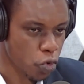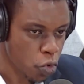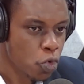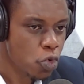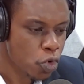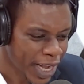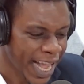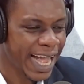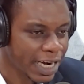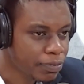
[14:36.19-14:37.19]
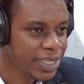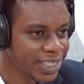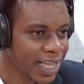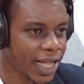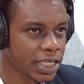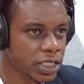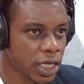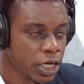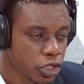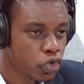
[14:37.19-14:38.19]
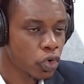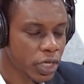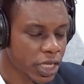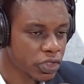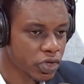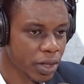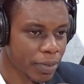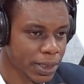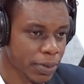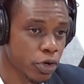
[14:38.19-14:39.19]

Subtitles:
Who can be taxed to look into the matter?